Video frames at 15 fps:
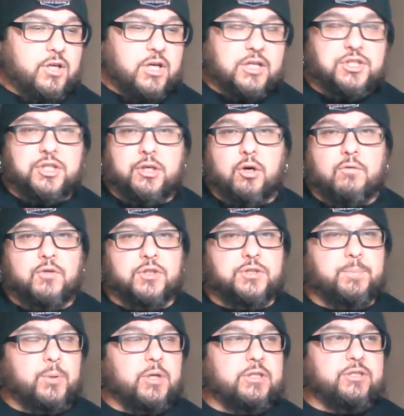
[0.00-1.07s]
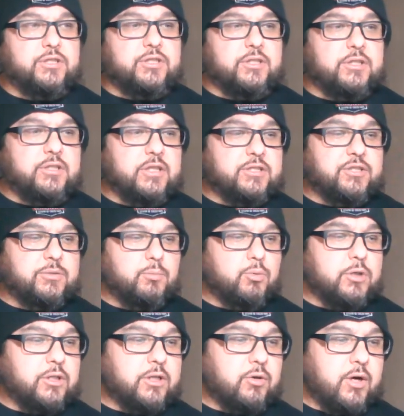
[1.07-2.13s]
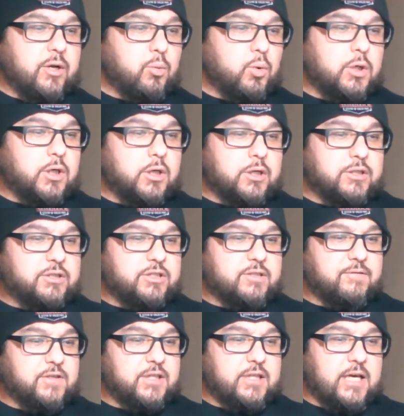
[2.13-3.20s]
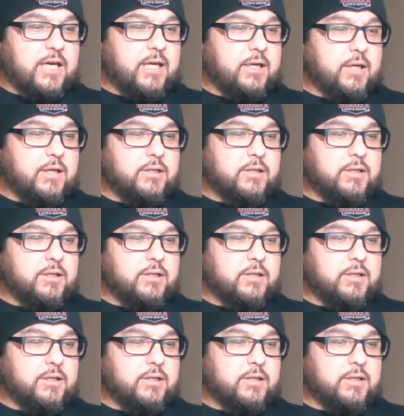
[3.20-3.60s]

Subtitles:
gushing over his prints, and he does some really great work and stuff like that.